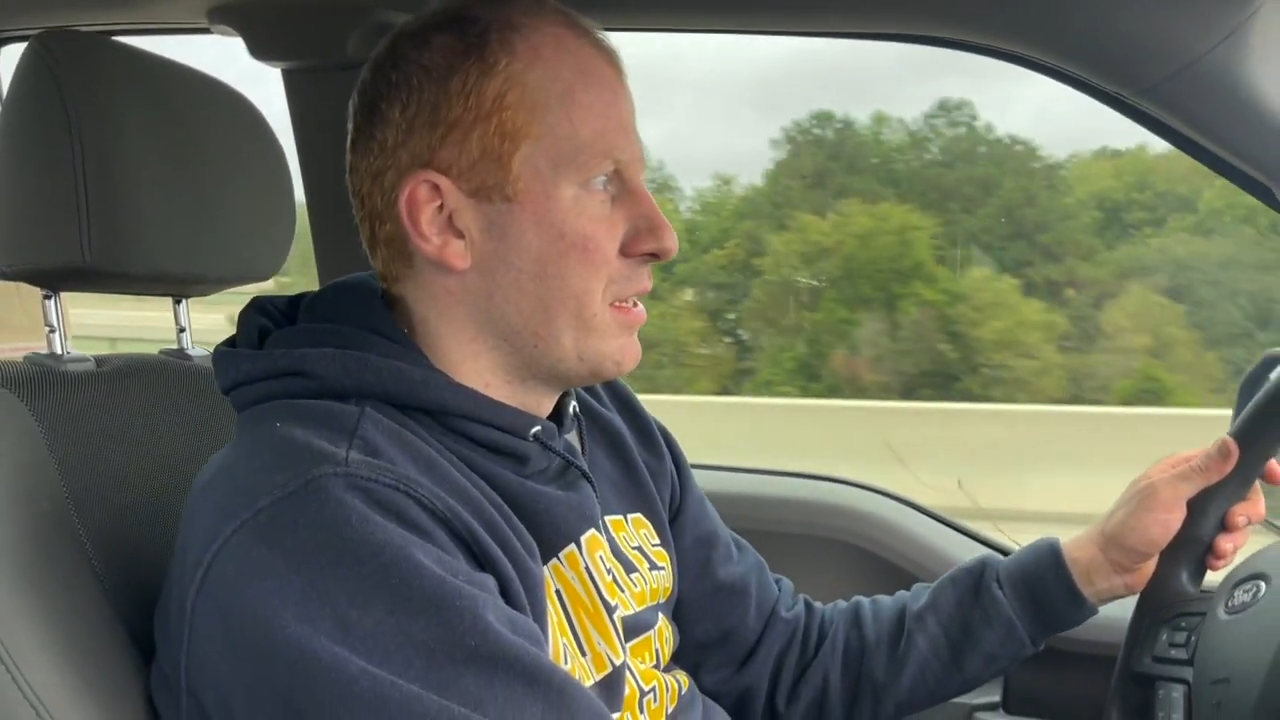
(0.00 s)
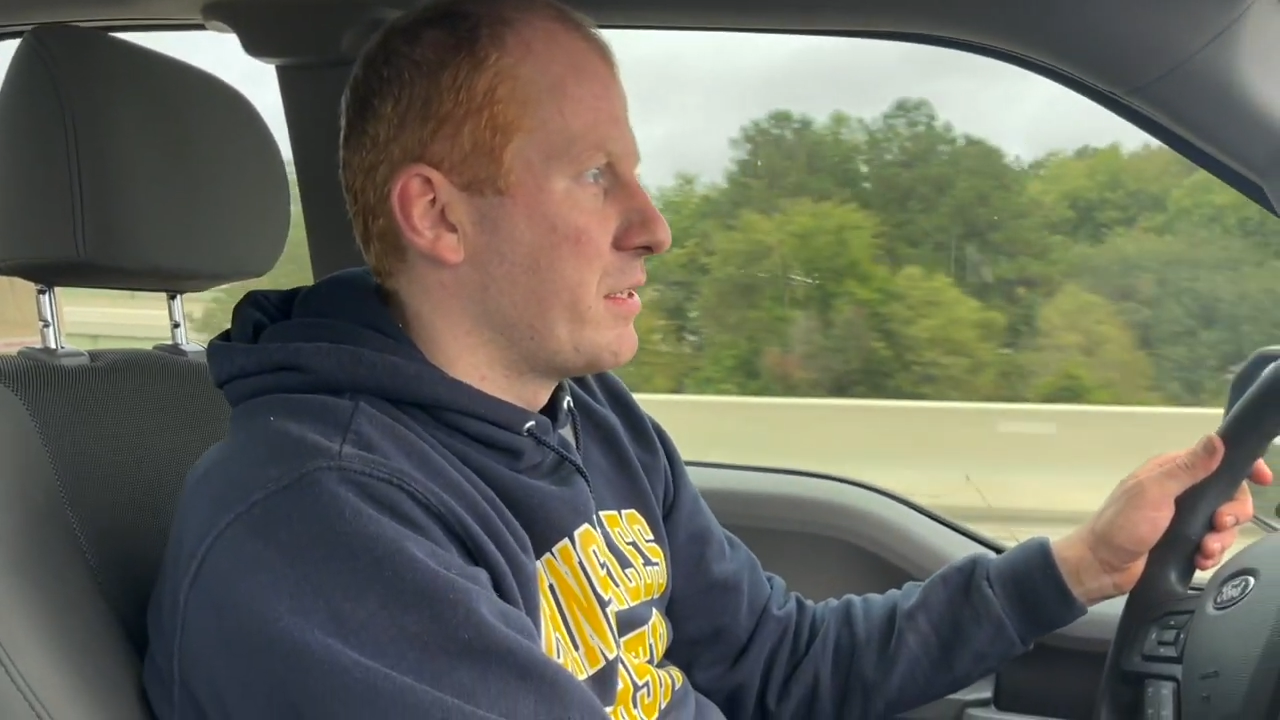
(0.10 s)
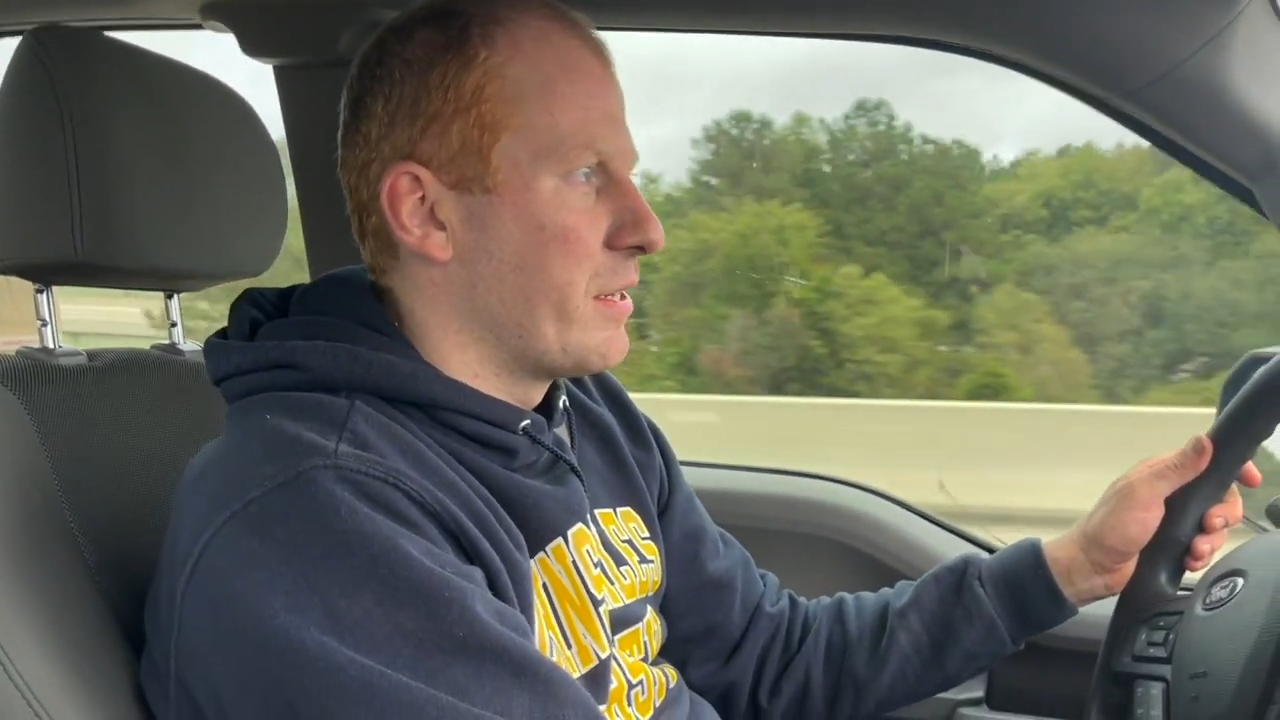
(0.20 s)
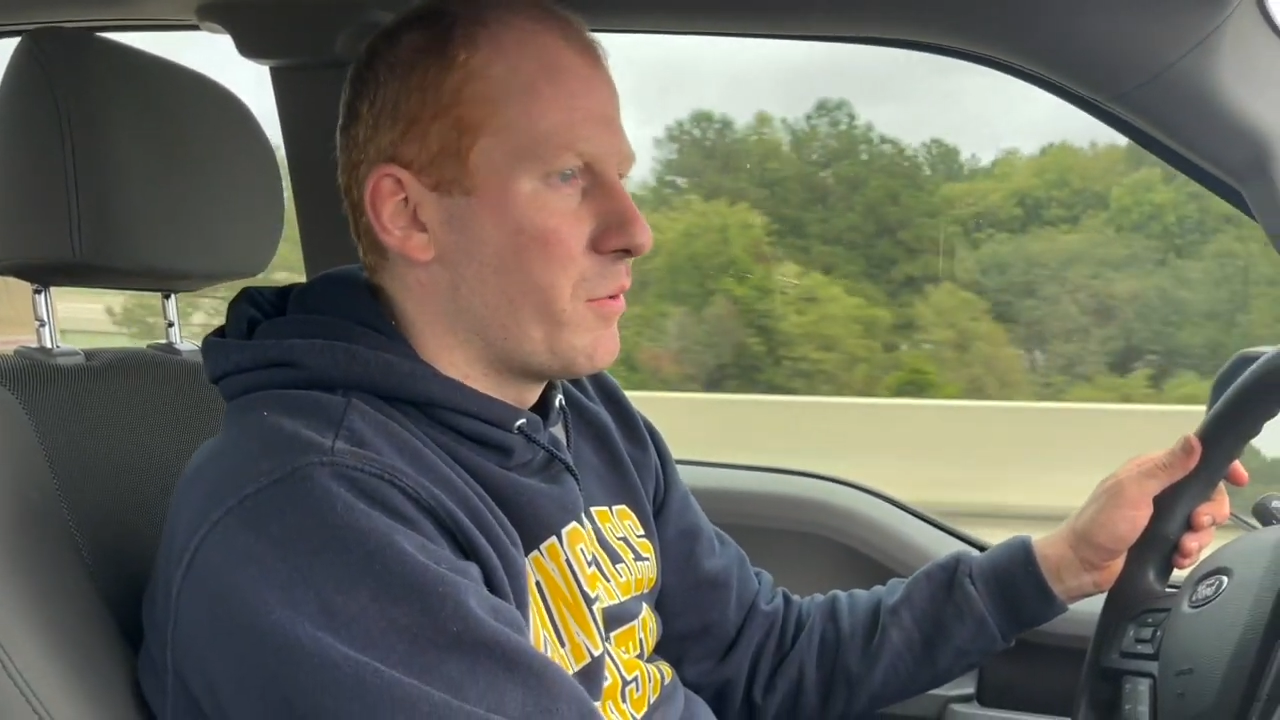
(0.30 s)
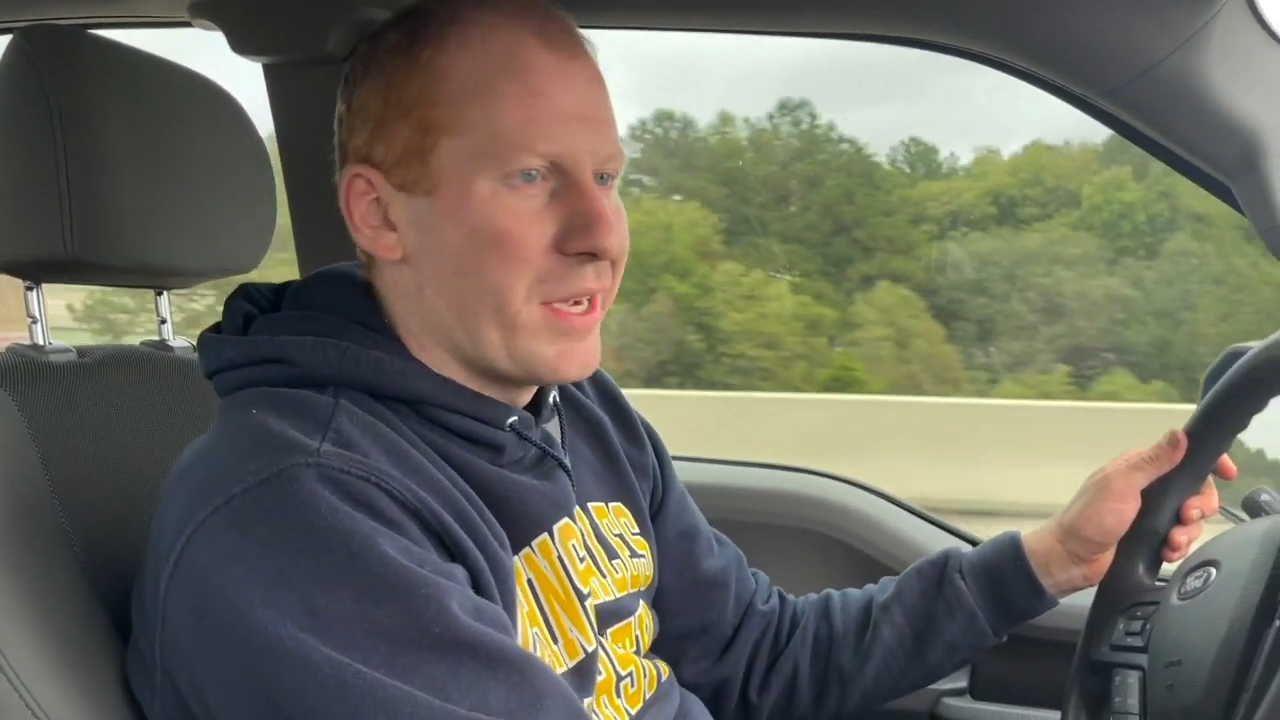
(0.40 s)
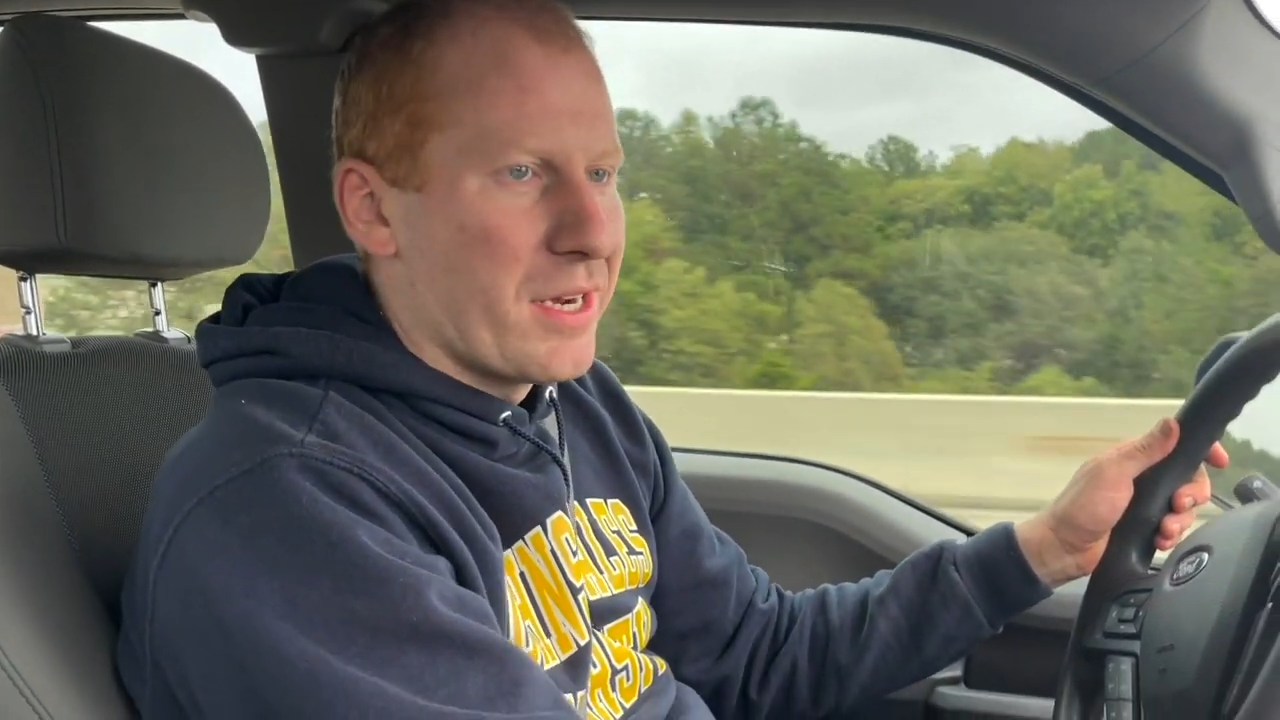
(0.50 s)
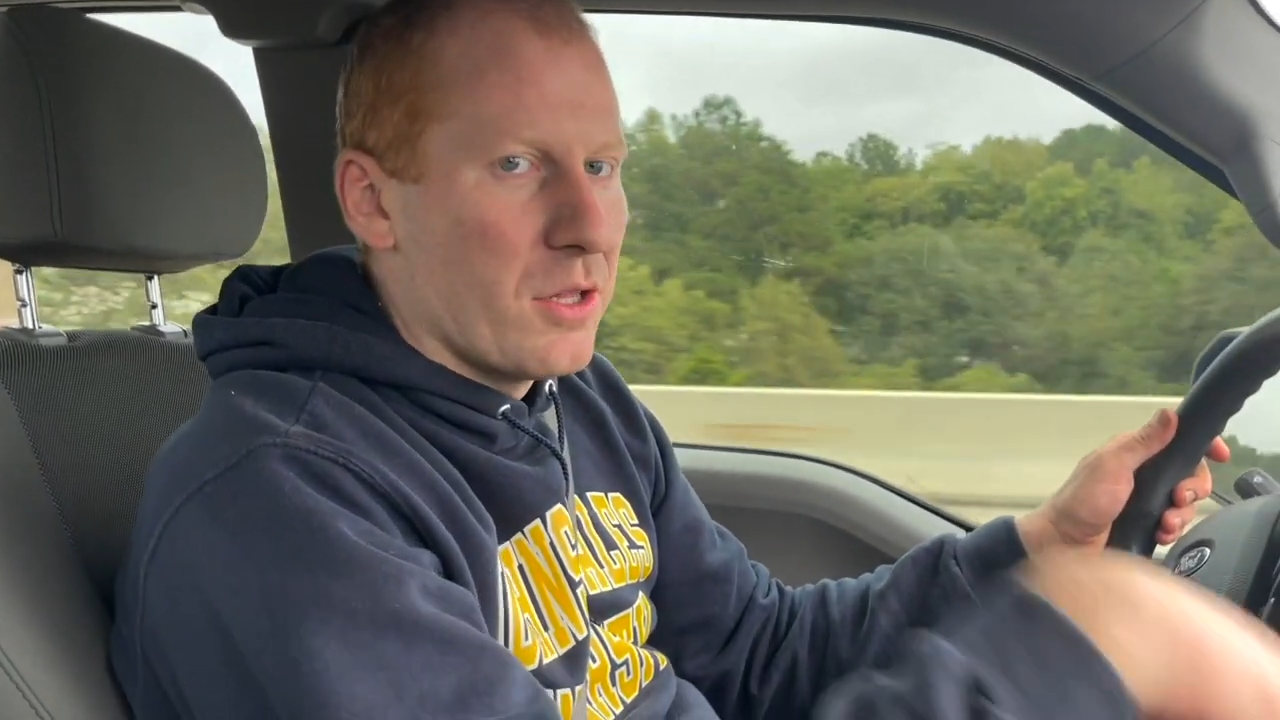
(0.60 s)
So we got a